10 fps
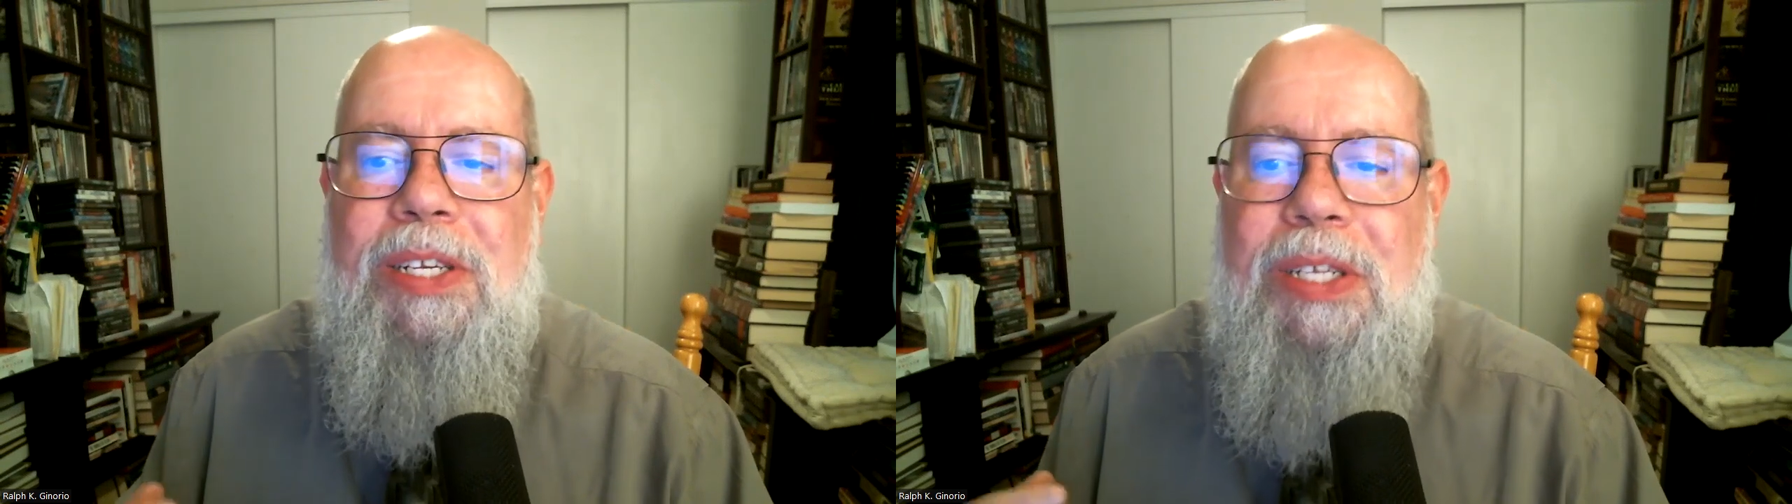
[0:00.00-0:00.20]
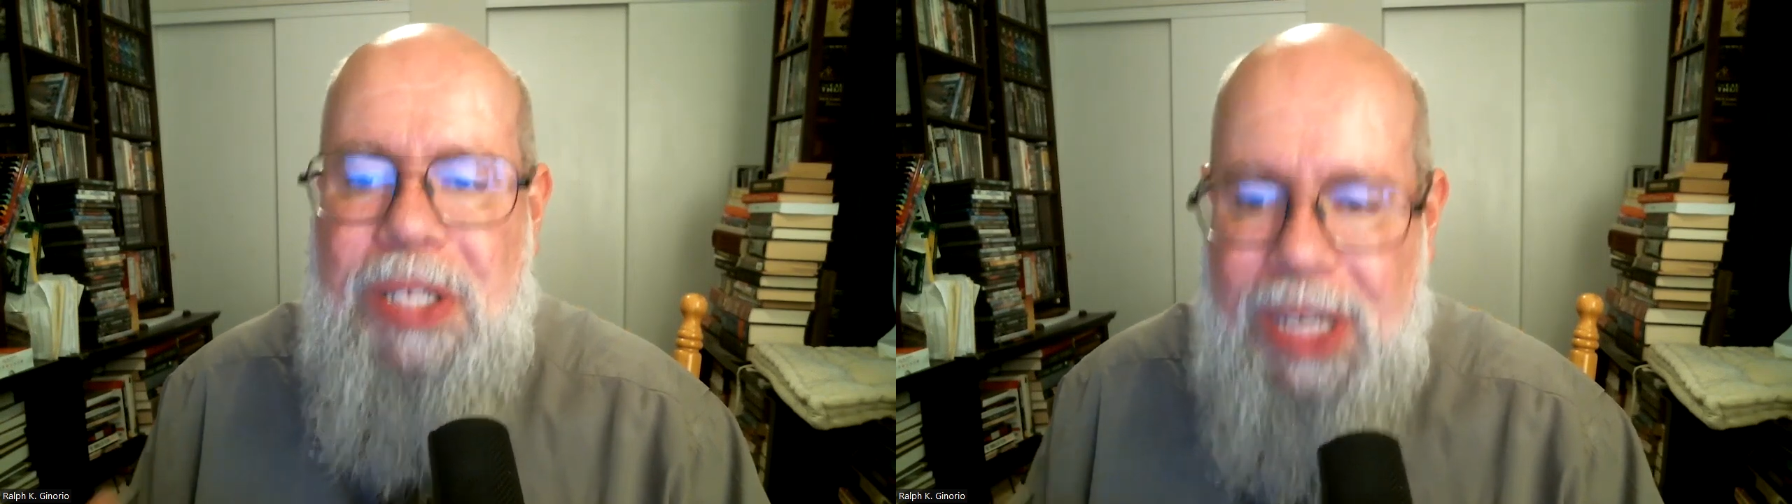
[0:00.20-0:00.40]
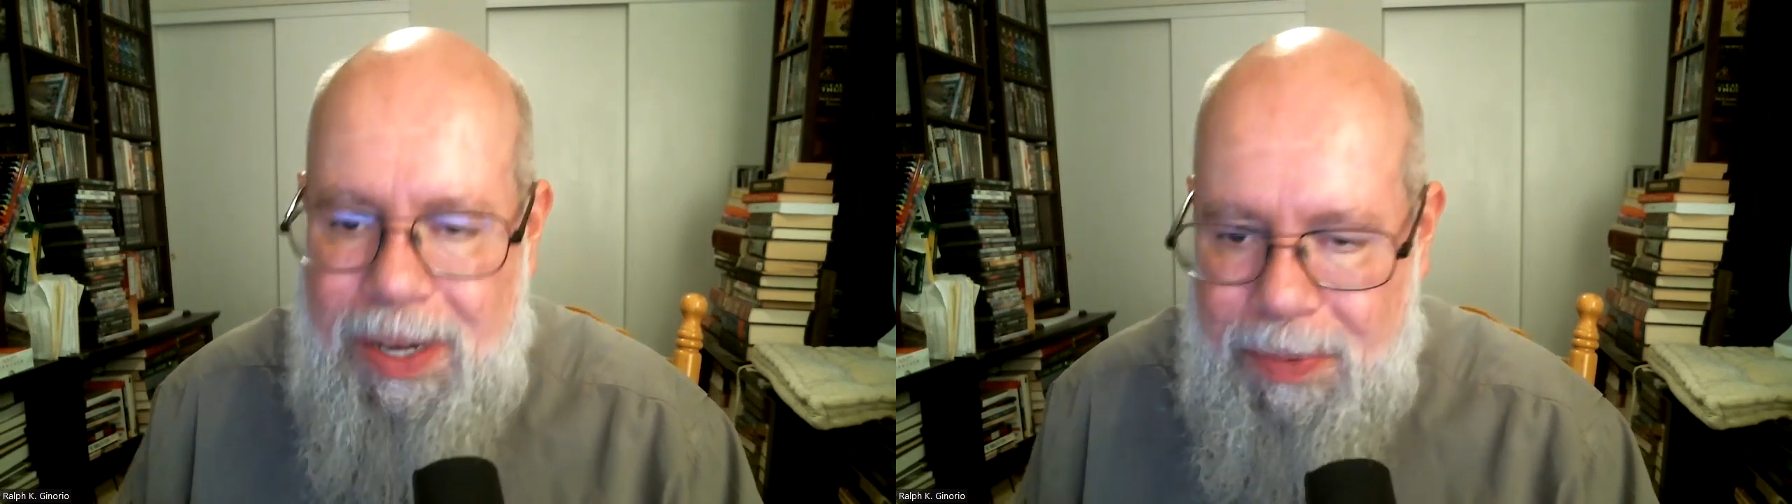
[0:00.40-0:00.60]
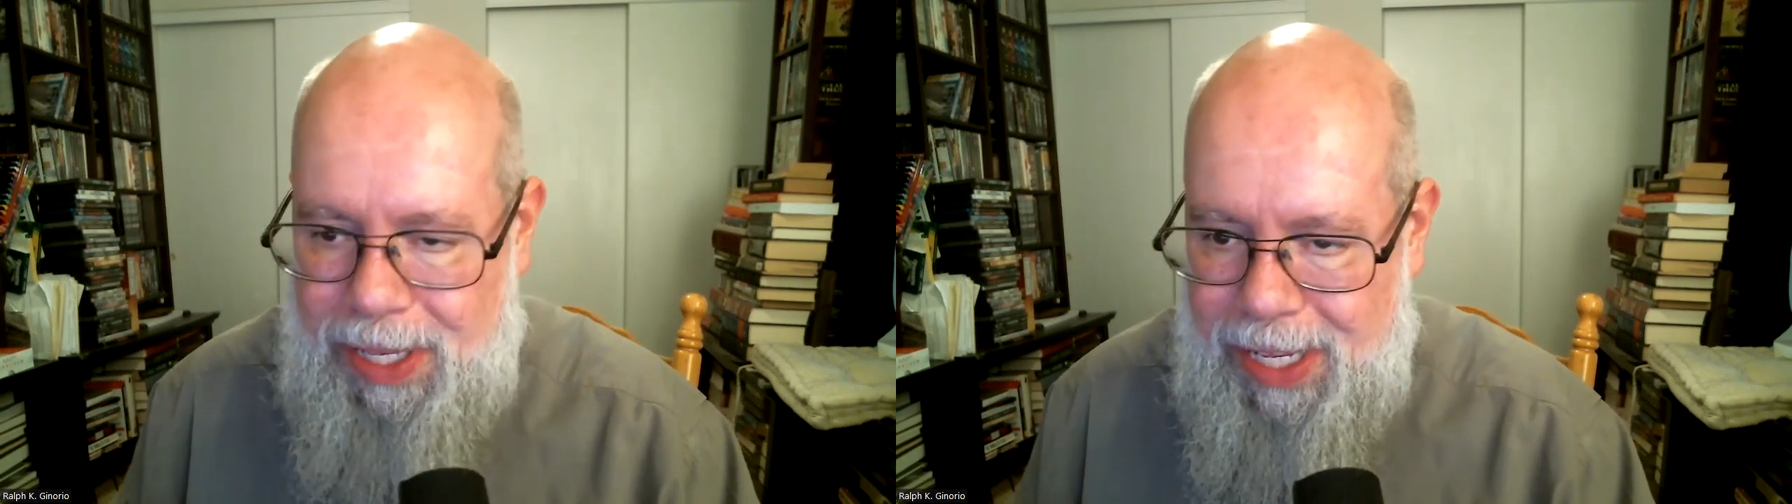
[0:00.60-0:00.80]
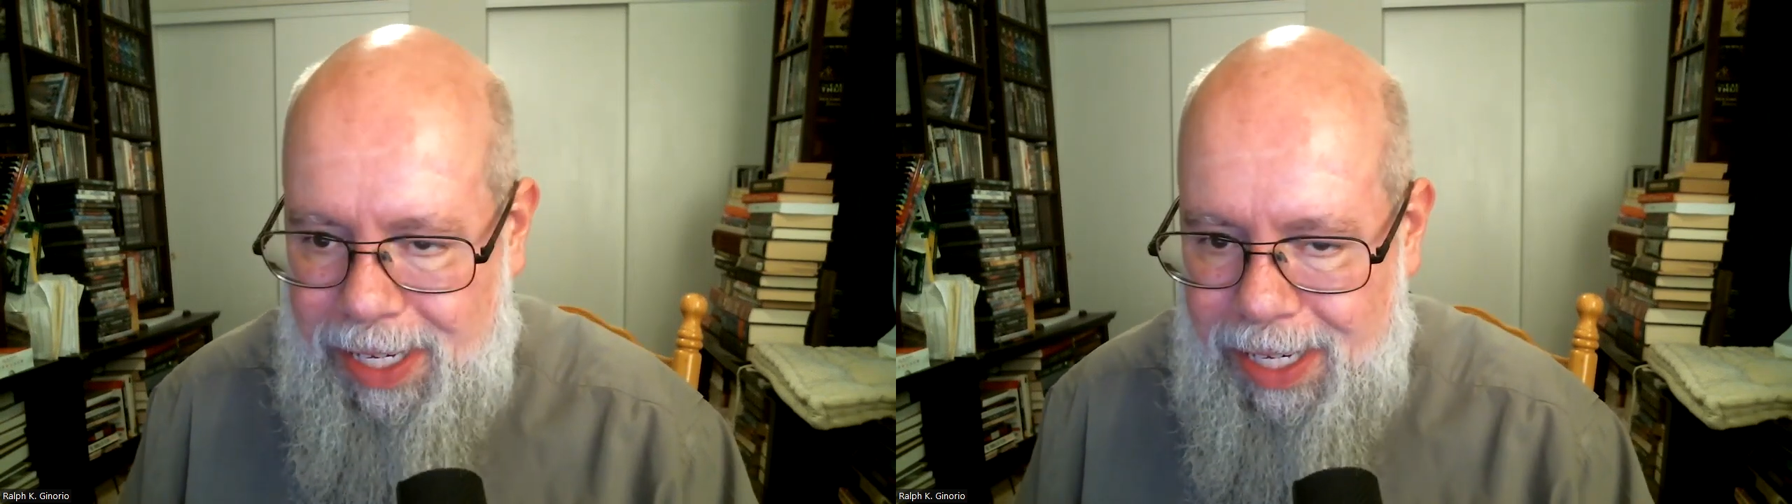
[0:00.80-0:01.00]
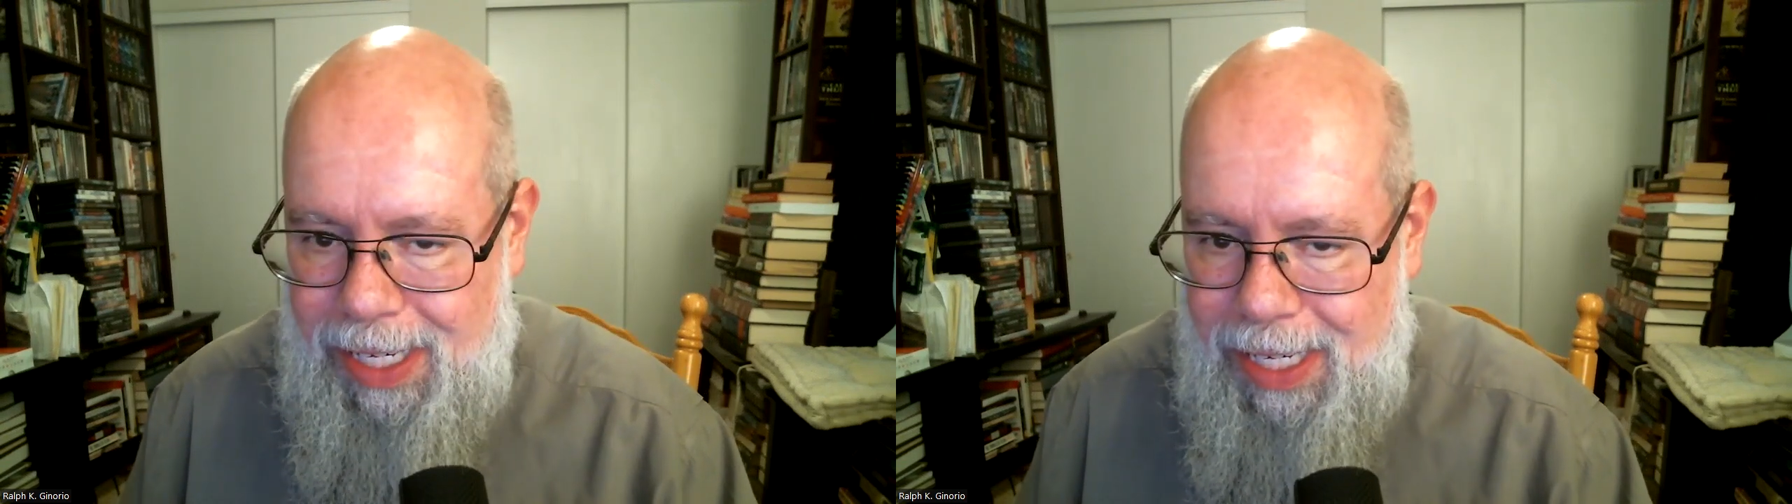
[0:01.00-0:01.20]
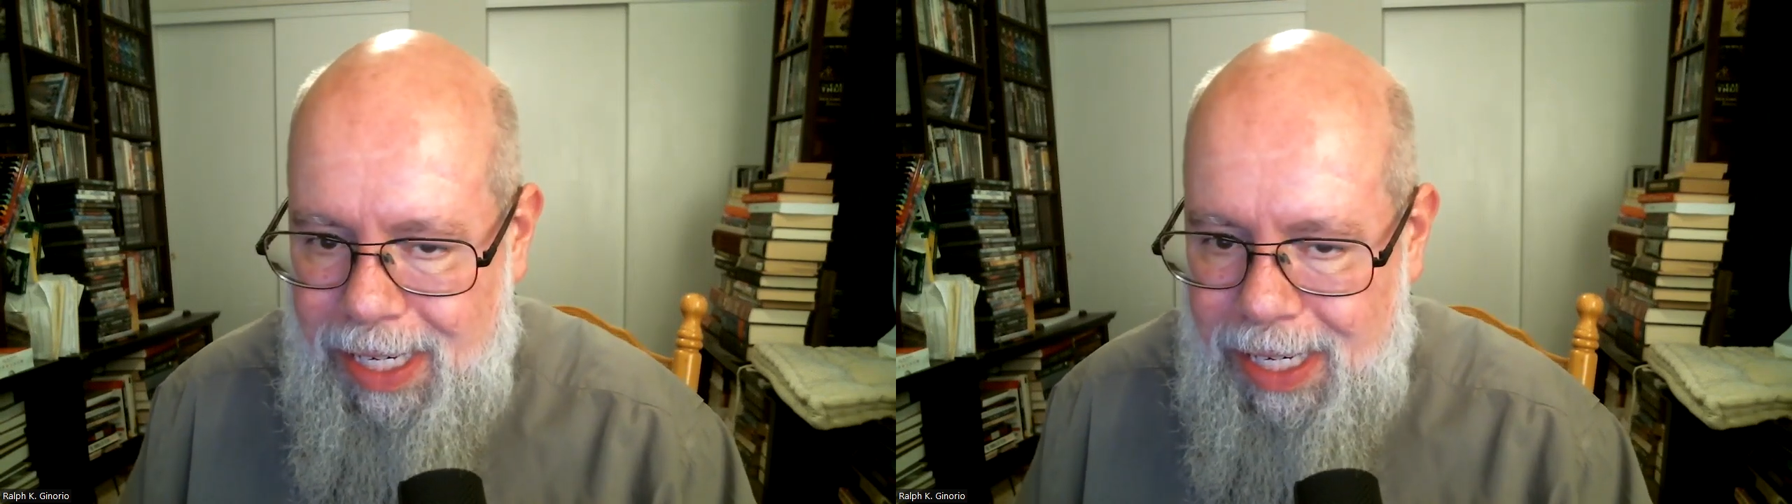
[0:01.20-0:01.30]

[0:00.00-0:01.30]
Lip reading: to say with it.